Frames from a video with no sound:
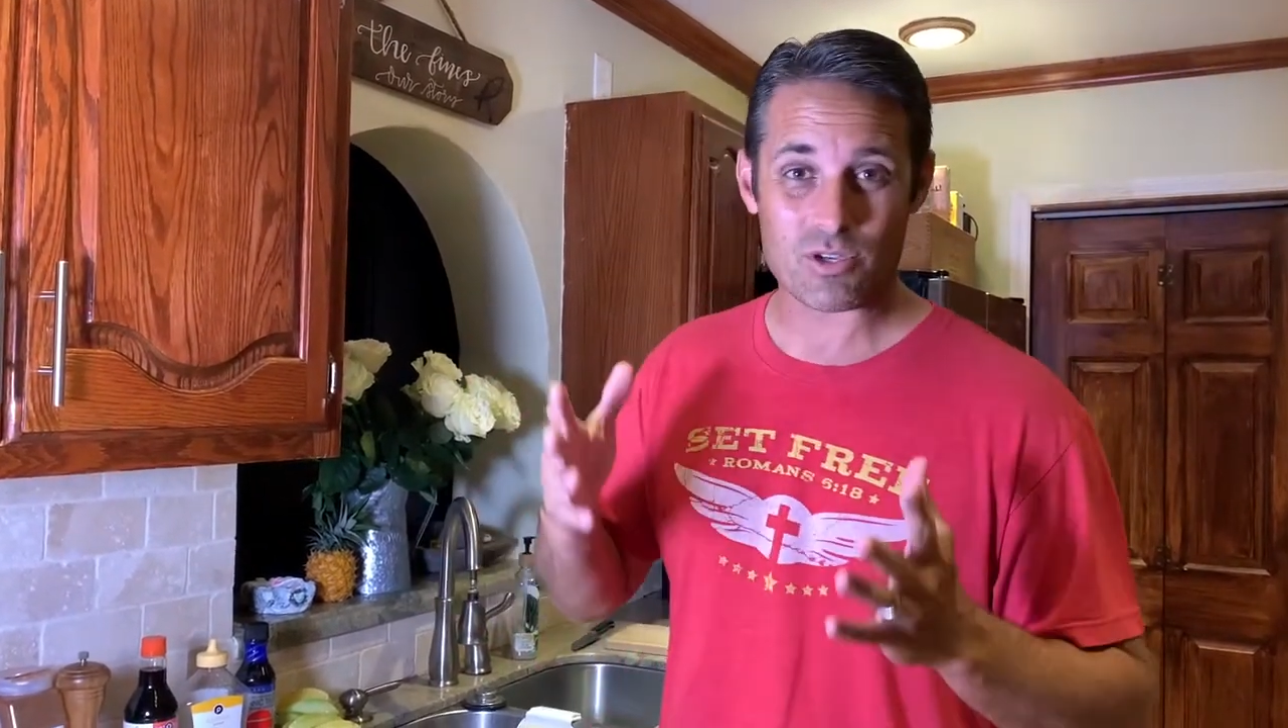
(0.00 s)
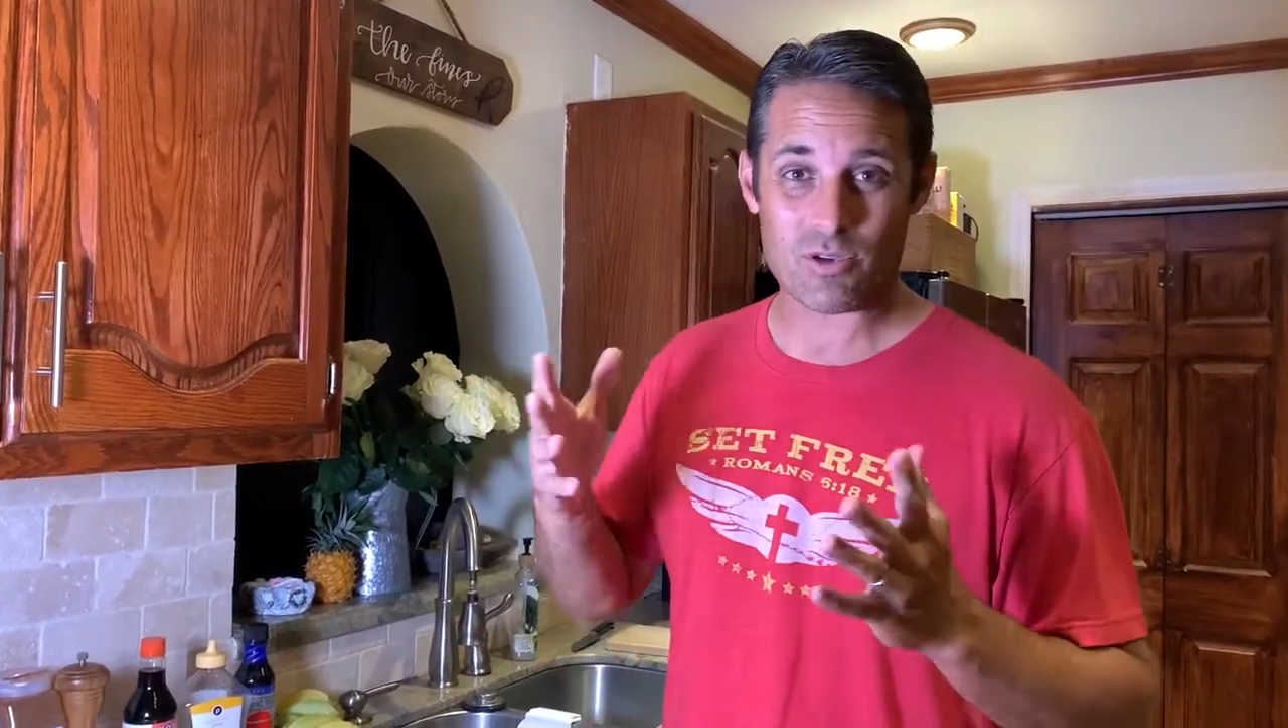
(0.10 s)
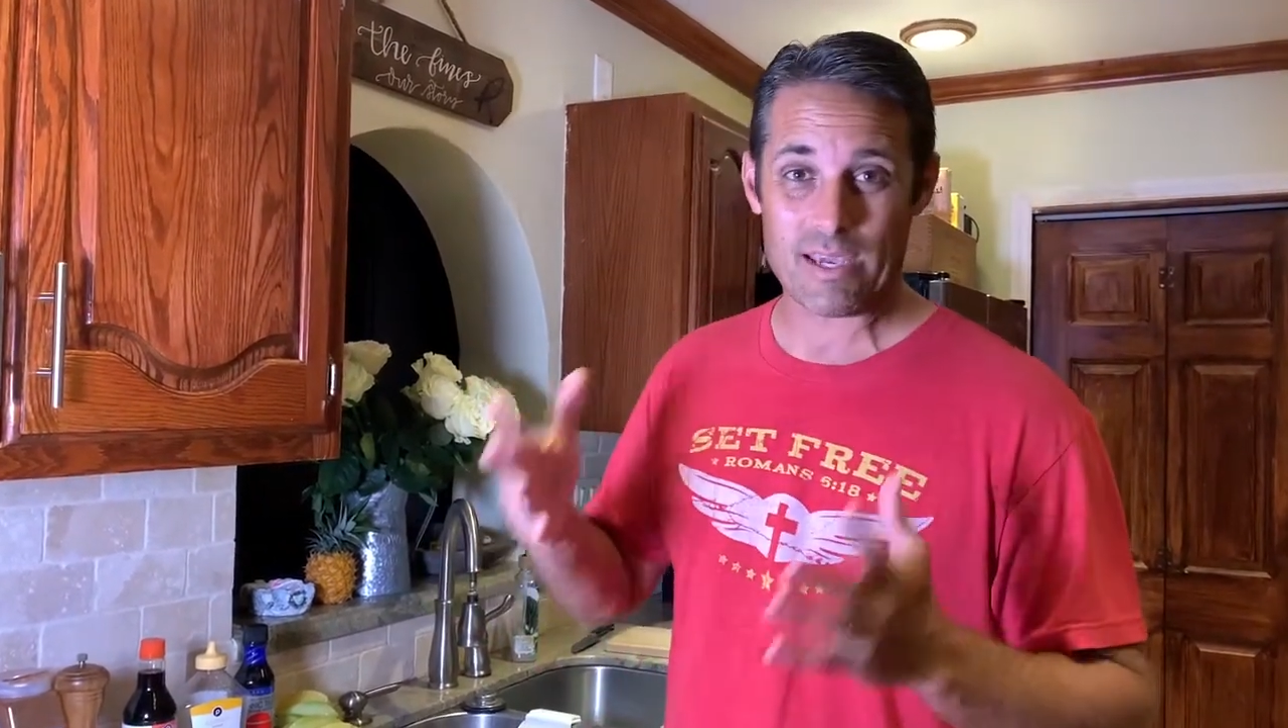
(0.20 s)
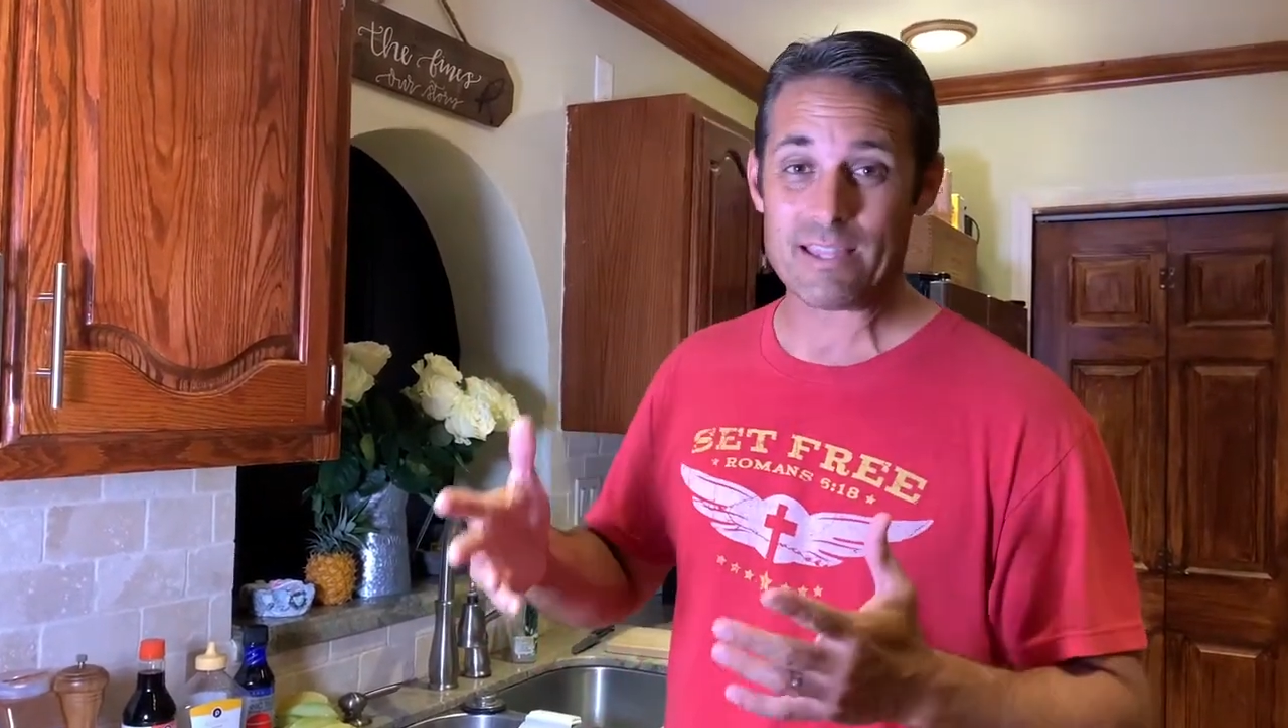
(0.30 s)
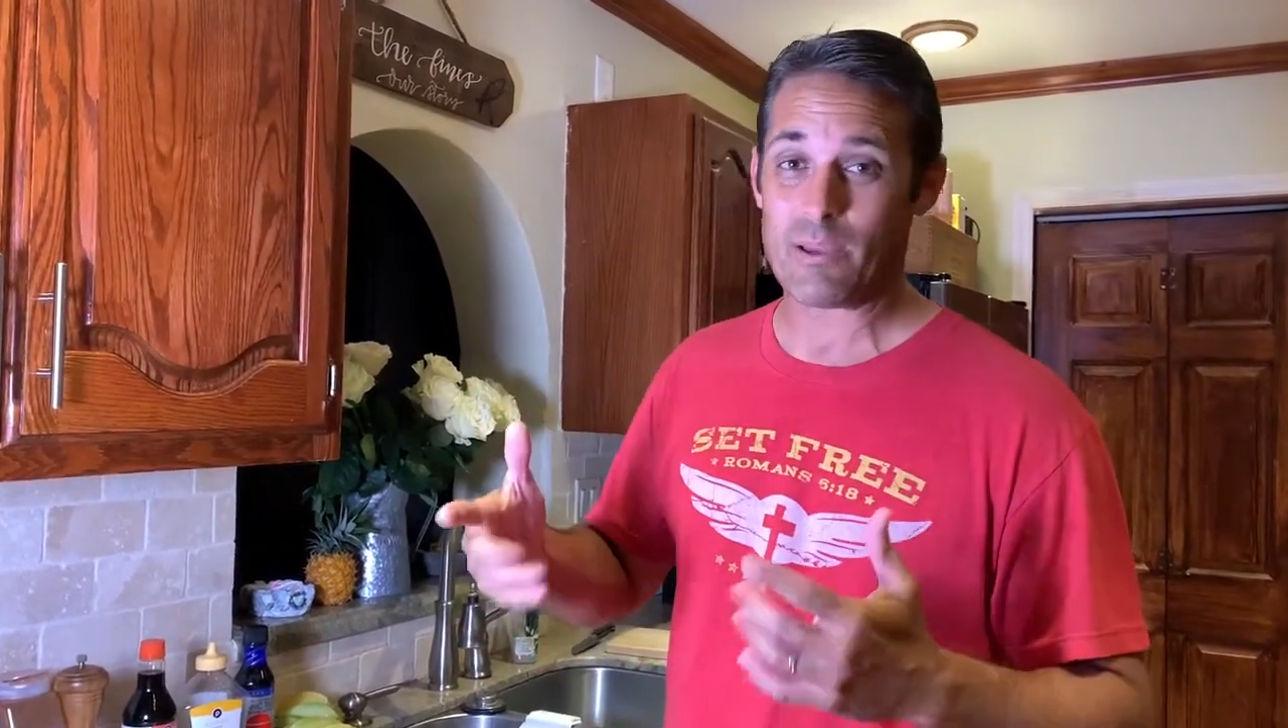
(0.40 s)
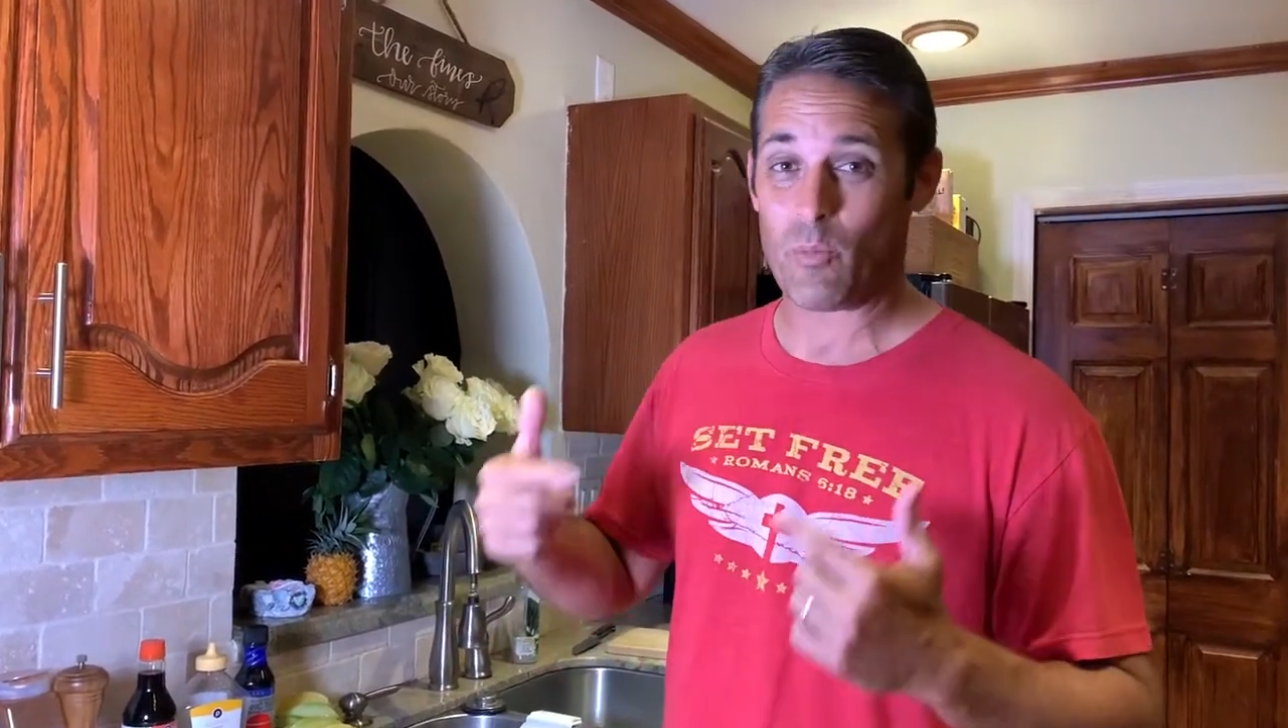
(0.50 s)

to eat them.